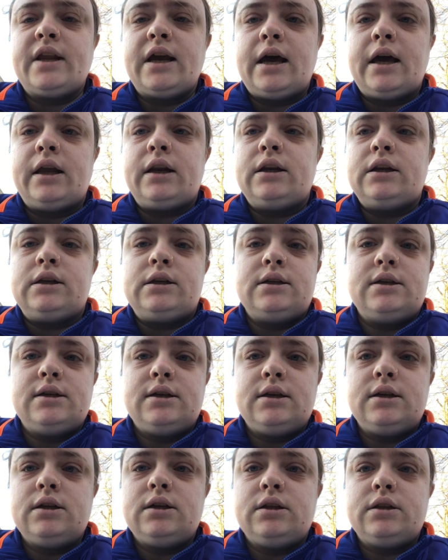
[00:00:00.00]
and
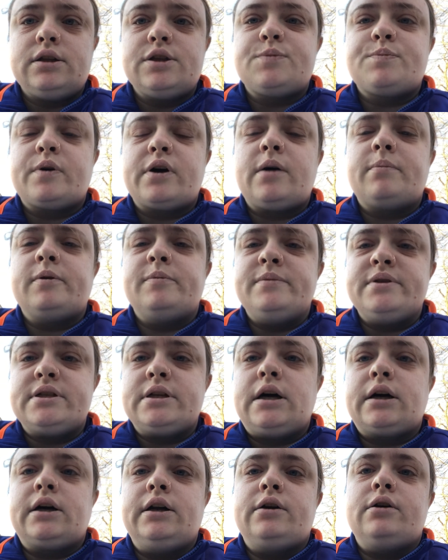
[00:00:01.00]
this problem is
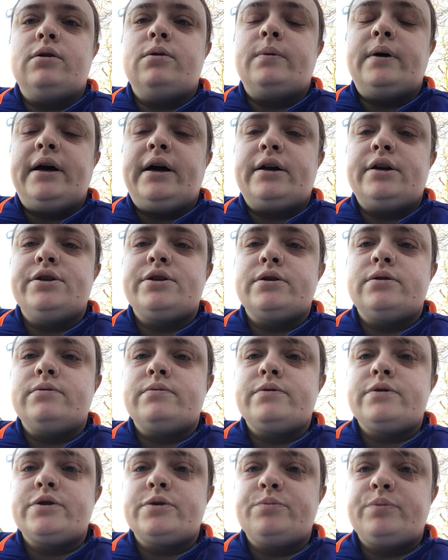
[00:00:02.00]
not going to go away on its
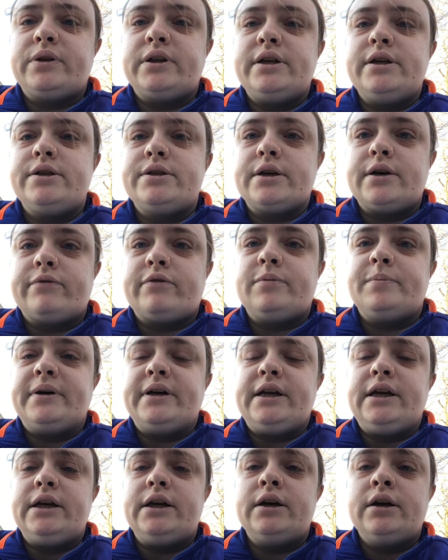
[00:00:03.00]
own. So please,
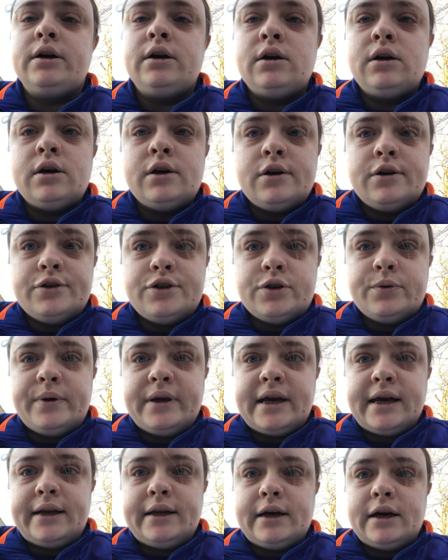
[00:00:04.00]
everybody, do what
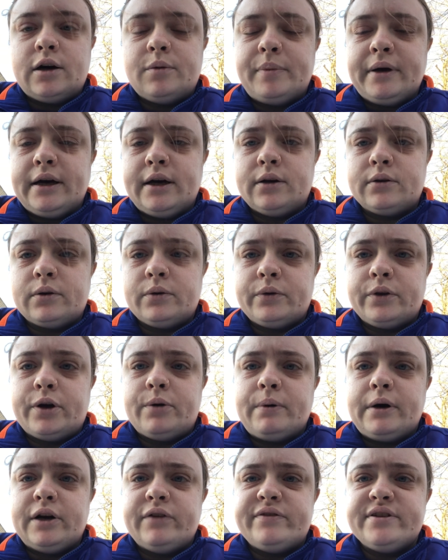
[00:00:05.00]
you can to help out. Only
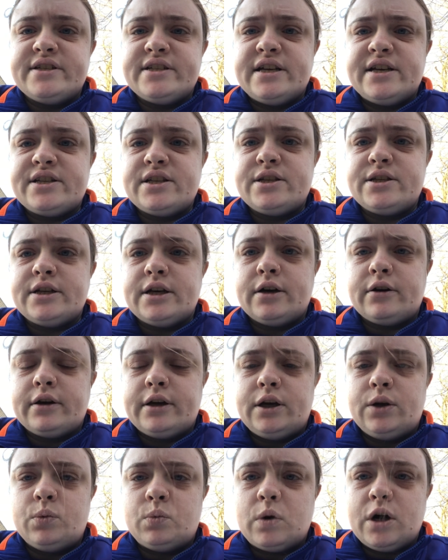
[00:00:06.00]
go out if it's
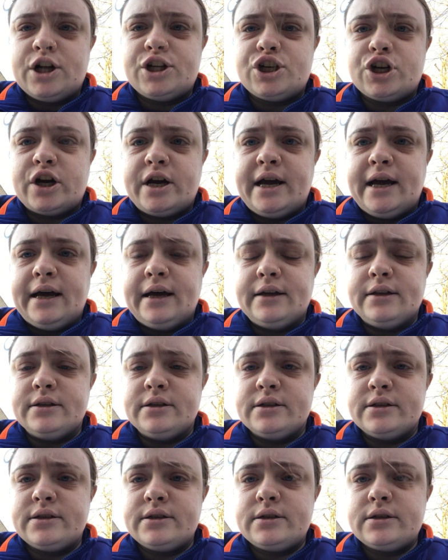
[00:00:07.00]
necessary. Wash your
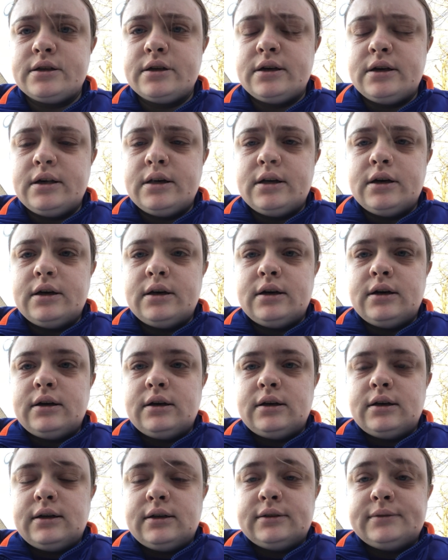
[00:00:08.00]
hands,
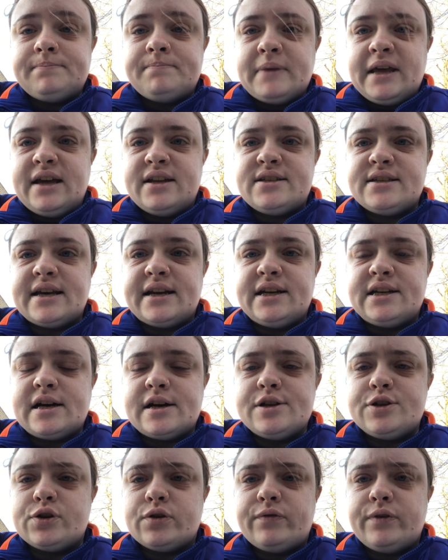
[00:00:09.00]
hand
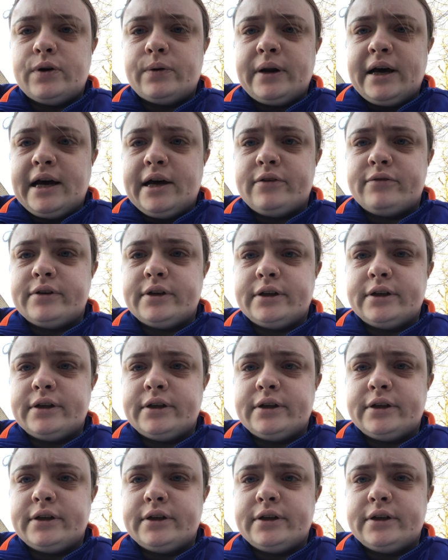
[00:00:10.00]
sanitizer if you don't have